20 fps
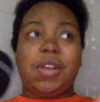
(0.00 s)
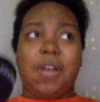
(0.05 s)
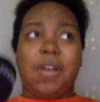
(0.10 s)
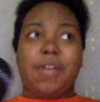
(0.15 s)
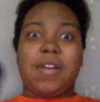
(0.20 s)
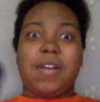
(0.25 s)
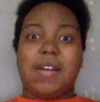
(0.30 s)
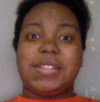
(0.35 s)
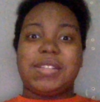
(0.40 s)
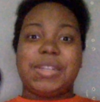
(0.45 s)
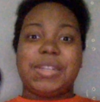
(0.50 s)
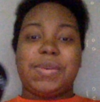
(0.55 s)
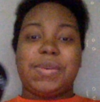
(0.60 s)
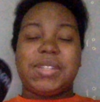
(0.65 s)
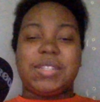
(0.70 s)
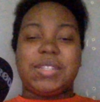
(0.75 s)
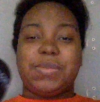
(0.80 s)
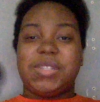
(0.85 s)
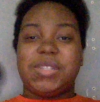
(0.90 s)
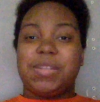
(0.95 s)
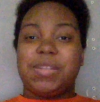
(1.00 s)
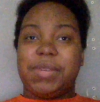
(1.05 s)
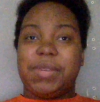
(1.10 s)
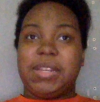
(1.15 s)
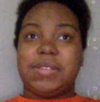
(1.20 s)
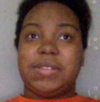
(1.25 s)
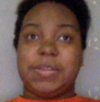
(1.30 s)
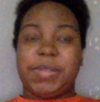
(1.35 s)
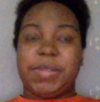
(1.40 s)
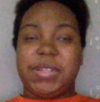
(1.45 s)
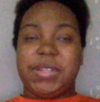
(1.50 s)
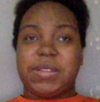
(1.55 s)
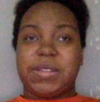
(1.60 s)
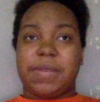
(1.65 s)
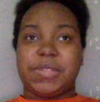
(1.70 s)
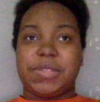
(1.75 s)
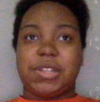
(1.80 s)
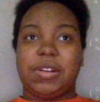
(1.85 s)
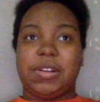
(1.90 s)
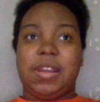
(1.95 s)
are consequences when someone kills a police
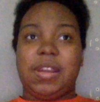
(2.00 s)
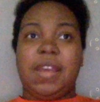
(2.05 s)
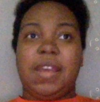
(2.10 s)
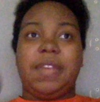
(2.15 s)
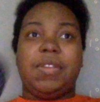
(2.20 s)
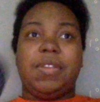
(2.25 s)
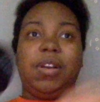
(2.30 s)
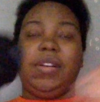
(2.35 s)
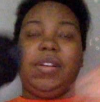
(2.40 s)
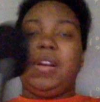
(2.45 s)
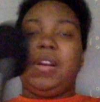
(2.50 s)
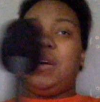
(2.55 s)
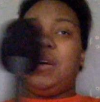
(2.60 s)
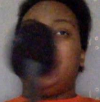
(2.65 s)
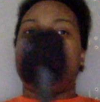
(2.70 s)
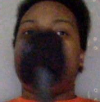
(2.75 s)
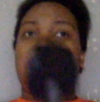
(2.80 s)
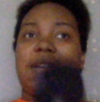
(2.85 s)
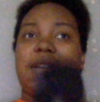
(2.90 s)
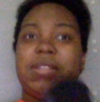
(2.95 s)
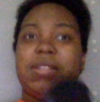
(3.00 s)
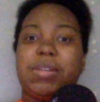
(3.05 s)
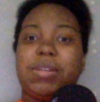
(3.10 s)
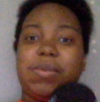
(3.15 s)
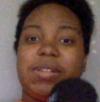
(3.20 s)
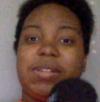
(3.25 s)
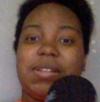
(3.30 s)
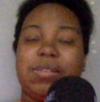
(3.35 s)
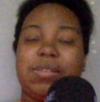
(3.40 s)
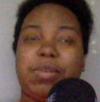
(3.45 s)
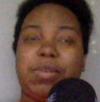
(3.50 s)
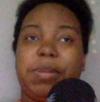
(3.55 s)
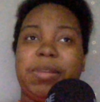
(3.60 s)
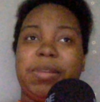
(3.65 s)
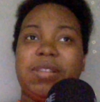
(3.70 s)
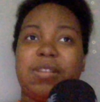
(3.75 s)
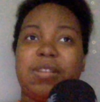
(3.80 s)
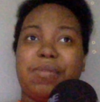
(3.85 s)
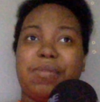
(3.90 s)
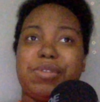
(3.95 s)
officer. There are not always consequences when a
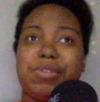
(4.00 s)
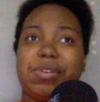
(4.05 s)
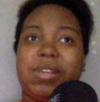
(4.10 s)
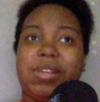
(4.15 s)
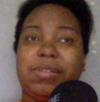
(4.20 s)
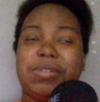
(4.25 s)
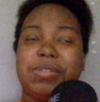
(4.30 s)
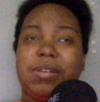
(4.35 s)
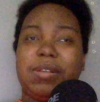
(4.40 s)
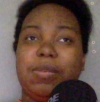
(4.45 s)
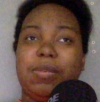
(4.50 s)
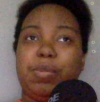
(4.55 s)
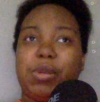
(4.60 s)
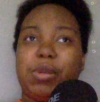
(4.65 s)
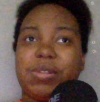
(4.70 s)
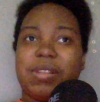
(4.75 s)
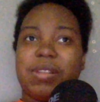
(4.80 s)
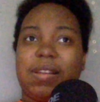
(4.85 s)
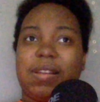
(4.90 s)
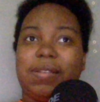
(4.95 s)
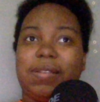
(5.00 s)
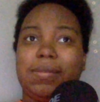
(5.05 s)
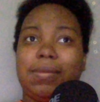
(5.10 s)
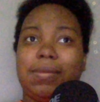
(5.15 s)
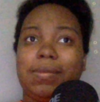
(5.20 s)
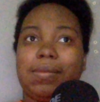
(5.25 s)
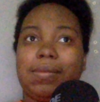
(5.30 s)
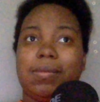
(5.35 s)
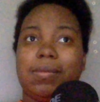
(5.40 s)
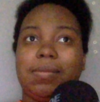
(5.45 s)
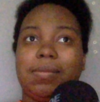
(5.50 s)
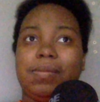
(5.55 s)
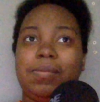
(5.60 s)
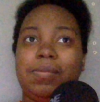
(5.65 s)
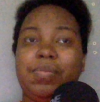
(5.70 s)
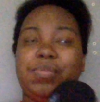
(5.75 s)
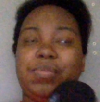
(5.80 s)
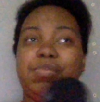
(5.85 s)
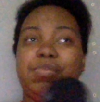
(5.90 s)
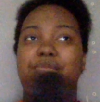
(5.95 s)
police officer kills a person.
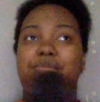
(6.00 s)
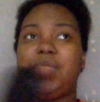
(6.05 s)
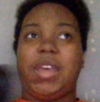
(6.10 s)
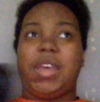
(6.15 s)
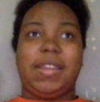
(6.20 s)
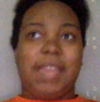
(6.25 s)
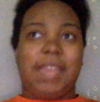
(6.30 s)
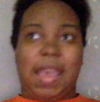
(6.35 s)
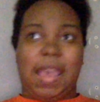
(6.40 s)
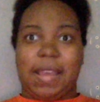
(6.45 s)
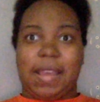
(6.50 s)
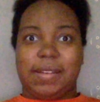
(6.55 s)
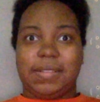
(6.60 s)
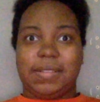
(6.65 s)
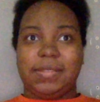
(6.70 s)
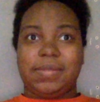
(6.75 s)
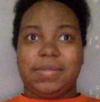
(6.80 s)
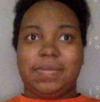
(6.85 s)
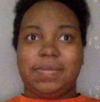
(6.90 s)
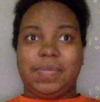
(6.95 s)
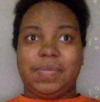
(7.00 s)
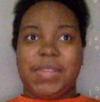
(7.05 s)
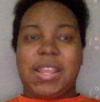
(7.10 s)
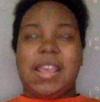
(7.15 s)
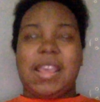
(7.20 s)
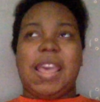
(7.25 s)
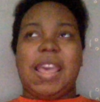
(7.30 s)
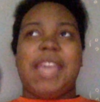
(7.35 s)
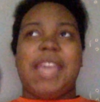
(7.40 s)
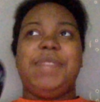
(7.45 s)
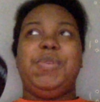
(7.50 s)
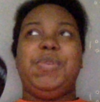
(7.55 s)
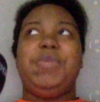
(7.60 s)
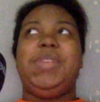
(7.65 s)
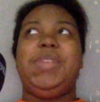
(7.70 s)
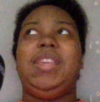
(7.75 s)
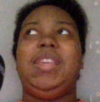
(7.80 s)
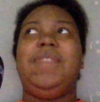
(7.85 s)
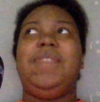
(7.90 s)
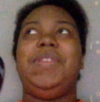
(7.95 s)
Again, and when we
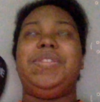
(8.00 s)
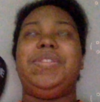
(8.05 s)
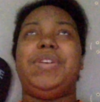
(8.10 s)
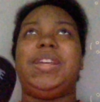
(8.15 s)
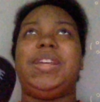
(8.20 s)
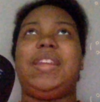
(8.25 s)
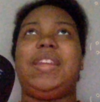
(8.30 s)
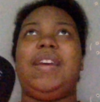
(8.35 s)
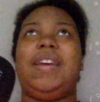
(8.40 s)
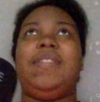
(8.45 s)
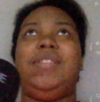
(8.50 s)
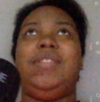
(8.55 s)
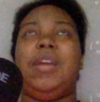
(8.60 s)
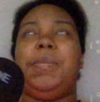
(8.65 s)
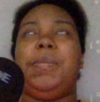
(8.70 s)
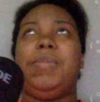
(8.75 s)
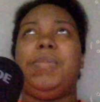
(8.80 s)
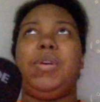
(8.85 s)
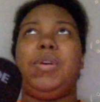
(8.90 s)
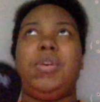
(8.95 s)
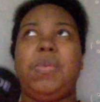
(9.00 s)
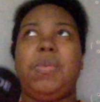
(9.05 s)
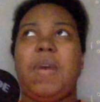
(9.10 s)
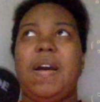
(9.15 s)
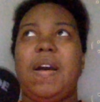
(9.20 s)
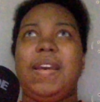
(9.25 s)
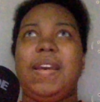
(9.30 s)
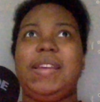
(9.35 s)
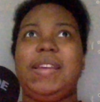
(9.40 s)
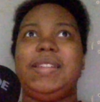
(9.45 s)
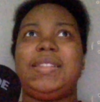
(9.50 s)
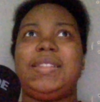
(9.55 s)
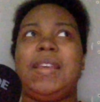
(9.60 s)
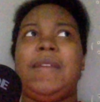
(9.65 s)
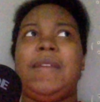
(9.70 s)
even look at it number wise,